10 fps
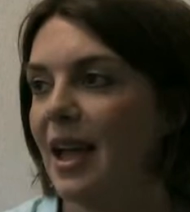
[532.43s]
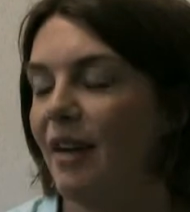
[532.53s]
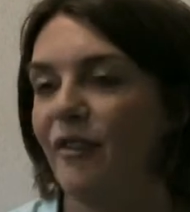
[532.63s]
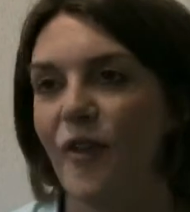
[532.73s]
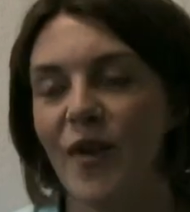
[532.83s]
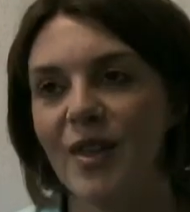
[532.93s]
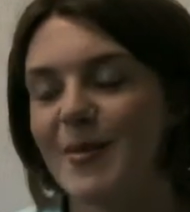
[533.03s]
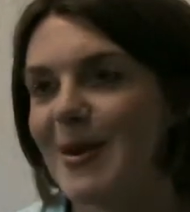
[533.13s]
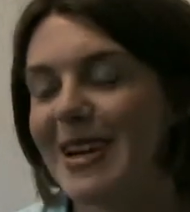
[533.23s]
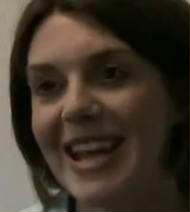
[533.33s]
at 4 in the
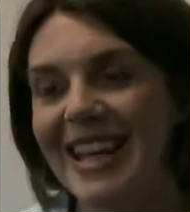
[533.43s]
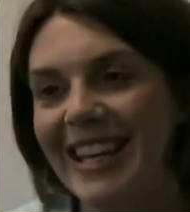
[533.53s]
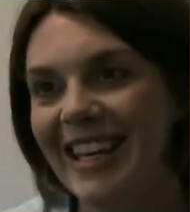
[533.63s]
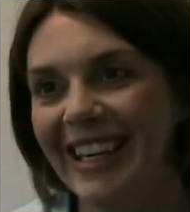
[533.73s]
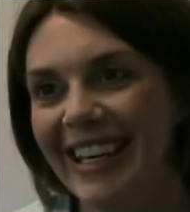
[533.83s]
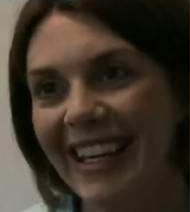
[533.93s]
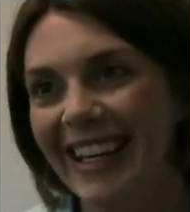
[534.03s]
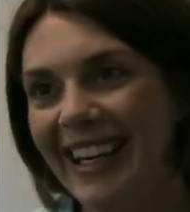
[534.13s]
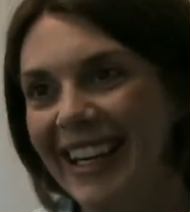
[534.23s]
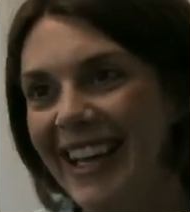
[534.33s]
morning?
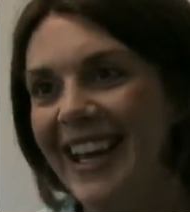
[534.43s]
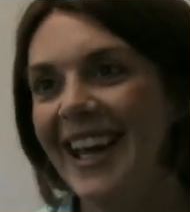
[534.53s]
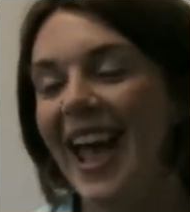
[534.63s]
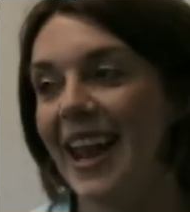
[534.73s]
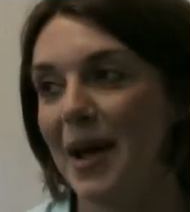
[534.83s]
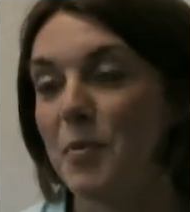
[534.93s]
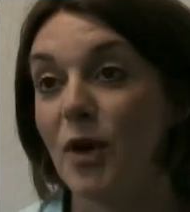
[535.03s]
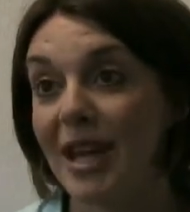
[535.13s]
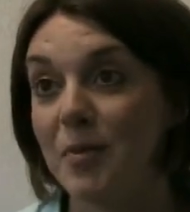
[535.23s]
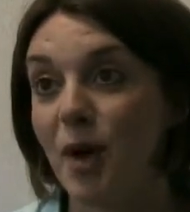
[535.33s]
And I'm
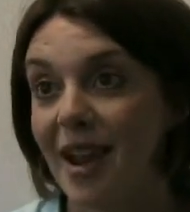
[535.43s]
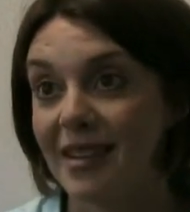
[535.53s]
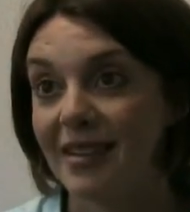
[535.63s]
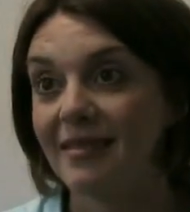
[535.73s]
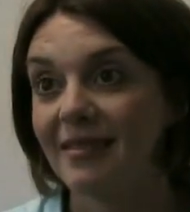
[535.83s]
bringing Brandon.